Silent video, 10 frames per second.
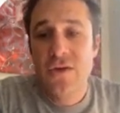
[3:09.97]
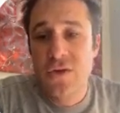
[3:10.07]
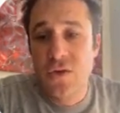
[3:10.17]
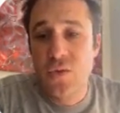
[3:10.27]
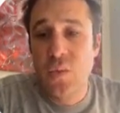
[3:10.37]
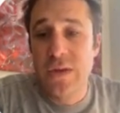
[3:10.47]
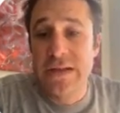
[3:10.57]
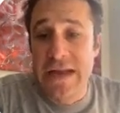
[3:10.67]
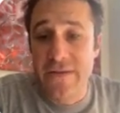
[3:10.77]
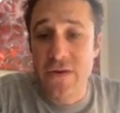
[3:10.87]
you
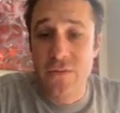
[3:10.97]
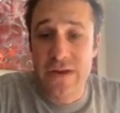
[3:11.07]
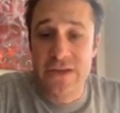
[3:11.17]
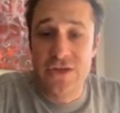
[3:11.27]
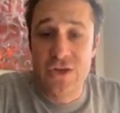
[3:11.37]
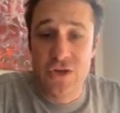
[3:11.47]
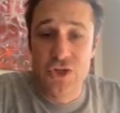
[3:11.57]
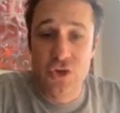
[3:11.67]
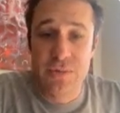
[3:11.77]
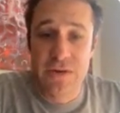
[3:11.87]
will never reach your
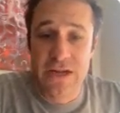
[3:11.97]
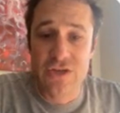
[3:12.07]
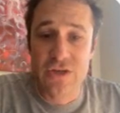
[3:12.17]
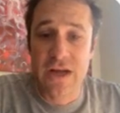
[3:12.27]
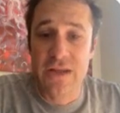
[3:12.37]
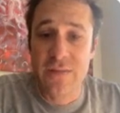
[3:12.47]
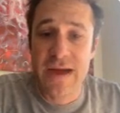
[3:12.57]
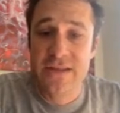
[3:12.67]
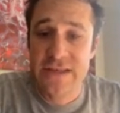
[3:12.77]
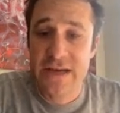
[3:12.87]
true potential on the
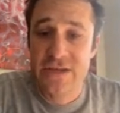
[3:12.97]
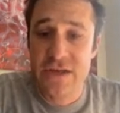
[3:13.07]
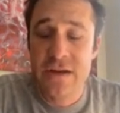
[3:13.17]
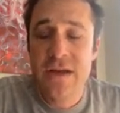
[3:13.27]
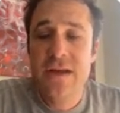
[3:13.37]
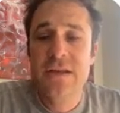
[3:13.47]
math section.